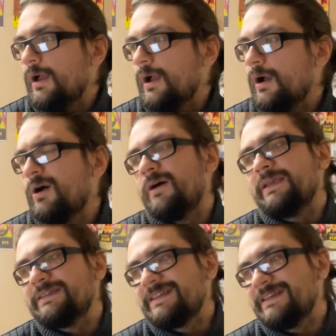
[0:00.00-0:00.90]
Oh, and
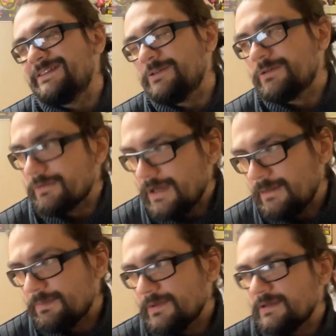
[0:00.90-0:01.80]
it didn't do
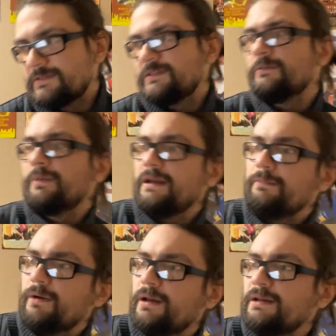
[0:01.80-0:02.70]
great, but it still made
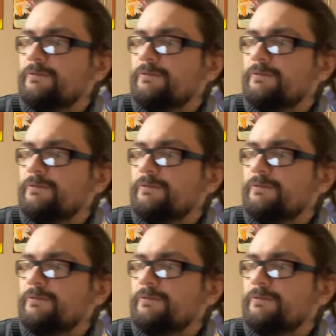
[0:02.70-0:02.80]
money.